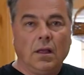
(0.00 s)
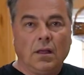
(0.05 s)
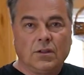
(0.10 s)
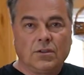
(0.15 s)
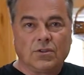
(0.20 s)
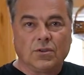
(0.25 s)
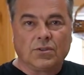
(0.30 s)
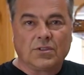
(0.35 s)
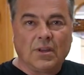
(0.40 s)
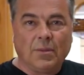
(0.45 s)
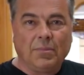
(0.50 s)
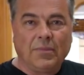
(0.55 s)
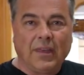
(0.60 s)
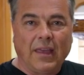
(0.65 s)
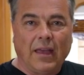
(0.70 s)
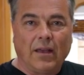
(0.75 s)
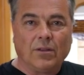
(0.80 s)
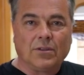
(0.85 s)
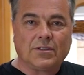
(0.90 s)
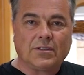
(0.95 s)
So
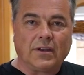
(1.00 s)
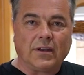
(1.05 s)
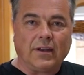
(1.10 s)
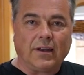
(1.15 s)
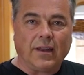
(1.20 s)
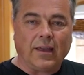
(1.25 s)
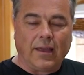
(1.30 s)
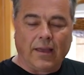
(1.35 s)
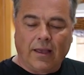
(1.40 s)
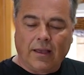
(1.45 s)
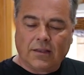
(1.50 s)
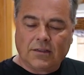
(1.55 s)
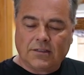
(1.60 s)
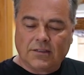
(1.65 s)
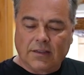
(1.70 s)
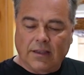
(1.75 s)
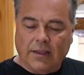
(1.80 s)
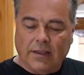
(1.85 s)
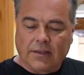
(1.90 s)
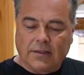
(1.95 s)
something else that it
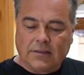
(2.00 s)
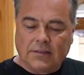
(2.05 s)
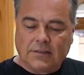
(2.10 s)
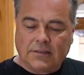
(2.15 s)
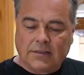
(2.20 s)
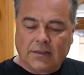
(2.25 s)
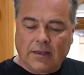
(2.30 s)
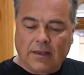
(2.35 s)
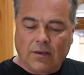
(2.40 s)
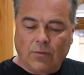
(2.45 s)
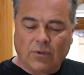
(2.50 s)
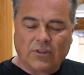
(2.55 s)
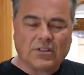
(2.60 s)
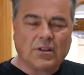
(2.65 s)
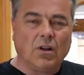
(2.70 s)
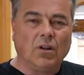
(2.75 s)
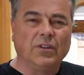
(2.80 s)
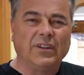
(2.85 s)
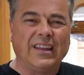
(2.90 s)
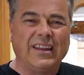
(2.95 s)
has is what's
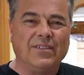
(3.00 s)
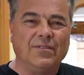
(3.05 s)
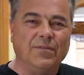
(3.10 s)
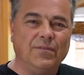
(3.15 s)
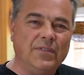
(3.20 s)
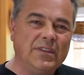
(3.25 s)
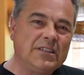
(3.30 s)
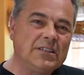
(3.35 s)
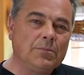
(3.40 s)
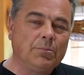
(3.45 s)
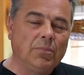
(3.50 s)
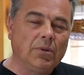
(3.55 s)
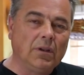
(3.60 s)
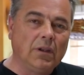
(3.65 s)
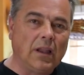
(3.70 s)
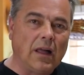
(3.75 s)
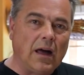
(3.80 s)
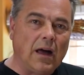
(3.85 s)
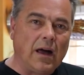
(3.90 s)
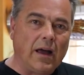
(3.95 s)
called
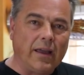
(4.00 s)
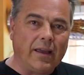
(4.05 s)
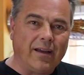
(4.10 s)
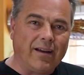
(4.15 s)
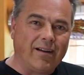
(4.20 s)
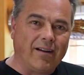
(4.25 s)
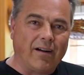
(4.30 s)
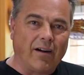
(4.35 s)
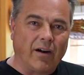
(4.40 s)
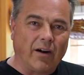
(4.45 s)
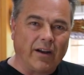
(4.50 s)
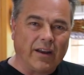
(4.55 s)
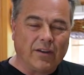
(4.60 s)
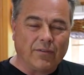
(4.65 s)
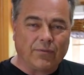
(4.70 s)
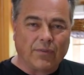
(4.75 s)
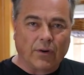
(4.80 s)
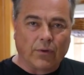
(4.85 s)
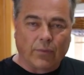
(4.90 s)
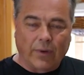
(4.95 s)
invisible IR,
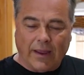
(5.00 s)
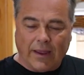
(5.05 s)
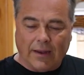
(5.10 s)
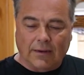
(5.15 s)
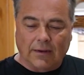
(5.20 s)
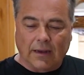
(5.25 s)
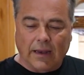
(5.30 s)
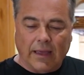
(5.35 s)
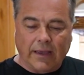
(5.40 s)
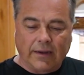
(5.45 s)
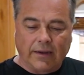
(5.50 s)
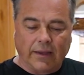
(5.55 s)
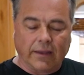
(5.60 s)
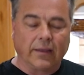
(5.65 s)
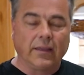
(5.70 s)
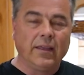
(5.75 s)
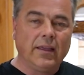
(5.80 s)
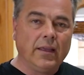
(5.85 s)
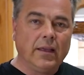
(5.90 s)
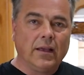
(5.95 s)
infrared
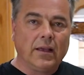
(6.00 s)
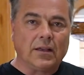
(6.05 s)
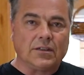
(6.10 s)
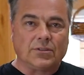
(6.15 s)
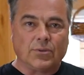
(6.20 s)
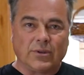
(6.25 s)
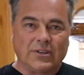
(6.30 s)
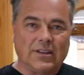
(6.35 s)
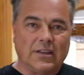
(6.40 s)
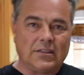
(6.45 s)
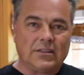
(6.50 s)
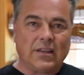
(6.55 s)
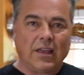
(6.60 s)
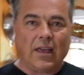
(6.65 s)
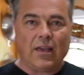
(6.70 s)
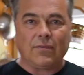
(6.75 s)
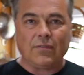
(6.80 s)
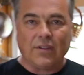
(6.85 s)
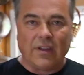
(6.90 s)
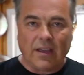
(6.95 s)
lighting. So it does
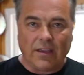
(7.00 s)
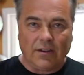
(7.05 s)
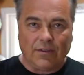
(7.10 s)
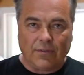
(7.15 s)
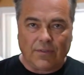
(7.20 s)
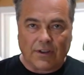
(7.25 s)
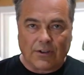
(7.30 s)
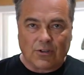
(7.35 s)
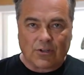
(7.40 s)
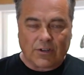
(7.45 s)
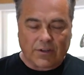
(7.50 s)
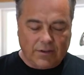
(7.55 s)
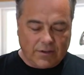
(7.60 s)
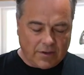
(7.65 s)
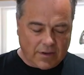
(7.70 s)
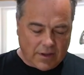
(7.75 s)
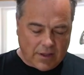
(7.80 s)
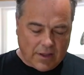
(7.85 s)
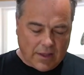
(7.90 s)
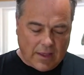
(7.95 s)
have night
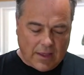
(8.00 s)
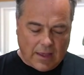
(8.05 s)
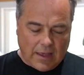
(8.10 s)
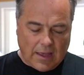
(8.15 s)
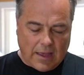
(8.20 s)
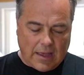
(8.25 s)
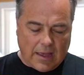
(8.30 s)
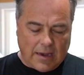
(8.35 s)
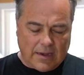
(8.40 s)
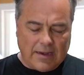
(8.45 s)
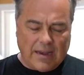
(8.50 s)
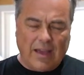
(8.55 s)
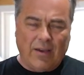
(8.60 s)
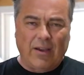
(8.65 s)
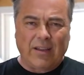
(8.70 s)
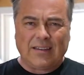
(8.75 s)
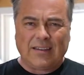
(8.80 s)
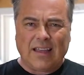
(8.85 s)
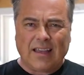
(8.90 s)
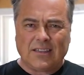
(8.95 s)
vision. Now
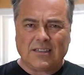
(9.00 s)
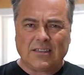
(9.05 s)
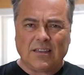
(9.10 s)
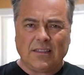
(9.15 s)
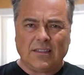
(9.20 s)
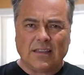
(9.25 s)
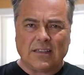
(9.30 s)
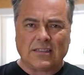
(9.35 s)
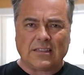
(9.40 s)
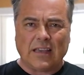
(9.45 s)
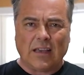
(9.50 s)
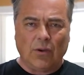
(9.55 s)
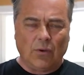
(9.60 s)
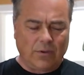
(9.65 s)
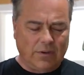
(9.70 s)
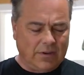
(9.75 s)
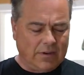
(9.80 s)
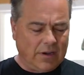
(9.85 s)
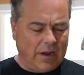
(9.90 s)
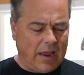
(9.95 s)
I tested this
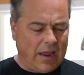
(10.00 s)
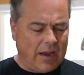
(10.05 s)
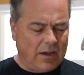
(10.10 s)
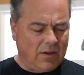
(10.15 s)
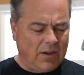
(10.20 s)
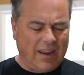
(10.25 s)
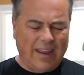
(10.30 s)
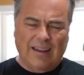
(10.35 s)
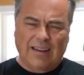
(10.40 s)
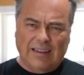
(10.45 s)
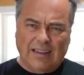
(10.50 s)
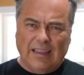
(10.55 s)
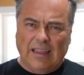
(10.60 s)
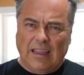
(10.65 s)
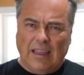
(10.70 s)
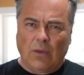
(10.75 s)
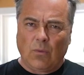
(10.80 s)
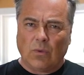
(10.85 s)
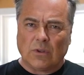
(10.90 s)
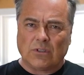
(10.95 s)
out and
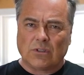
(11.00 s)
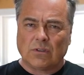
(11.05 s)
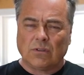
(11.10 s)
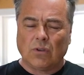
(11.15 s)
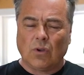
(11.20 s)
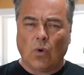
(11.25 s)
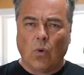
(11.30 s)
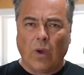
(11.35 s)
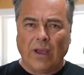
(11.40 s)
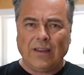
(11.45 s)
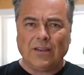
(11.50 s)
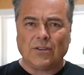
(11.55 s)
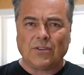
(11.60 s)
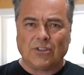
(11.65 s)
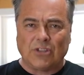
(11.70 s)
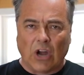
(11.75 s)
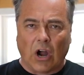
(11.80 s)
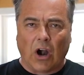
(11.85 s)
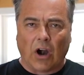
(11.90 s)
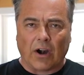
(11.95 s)
it was
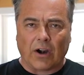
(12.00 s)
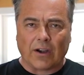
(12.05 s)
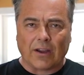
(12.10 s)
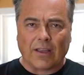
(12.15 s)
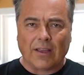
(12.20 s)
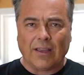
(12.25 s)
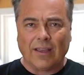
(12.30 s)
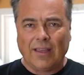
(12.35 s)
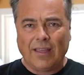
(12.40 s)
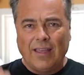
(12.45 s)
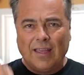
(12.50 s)
quite dark